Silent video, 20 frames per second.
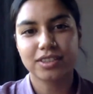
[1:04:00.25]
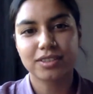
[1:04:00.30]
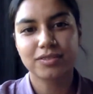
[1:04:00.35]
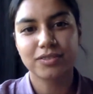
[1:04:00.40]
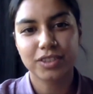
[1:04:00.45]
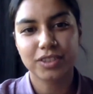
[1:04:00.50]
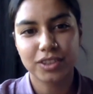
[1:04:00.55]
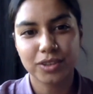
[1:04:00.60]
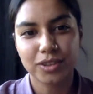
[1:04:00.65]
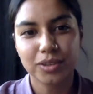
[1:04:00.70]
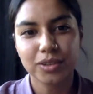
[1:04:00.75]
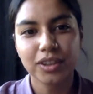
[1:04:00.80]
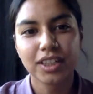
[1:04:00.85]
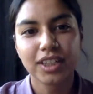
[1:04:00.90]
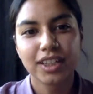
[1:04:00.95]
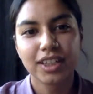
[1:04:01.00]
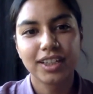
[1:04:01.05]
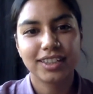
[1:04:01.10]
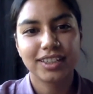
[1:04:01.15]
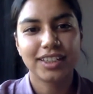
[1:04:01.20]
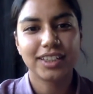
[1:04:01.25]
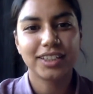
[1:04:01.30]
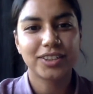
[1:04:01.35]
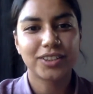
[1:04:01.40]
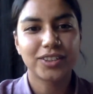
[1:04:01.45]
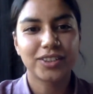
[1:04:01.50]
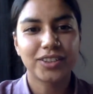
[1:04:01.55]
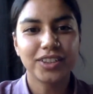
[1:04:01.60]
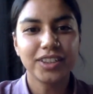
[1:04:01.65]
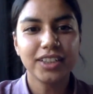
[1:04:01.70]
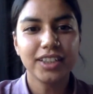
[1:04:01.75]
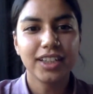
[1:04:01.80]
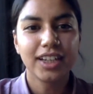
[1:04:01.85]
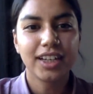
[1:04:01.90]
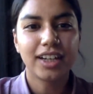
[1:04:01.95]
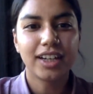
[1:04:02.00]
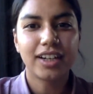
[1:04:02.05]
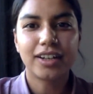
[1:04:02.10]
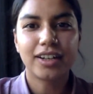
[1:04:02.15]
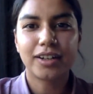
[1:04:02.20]
this video later on.
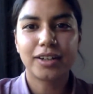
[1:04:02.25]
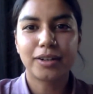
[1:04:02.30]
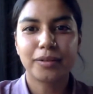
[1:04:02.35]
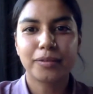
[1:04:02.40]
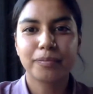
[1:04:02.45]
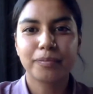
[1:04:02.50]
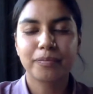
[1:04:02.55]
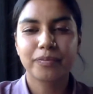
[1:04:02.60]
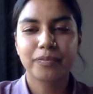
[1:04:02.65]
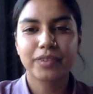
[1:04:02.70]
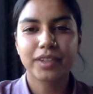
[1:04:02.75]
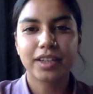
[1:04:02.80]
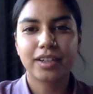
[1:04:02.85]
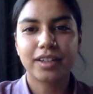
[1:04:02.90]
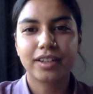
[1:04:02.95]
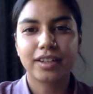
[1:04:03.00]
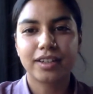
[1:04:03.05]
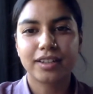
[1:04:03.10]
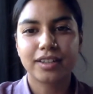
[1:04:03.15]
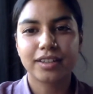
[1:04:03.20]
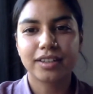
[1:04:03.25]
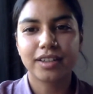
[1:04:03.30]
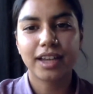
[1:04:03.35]
Um, uh,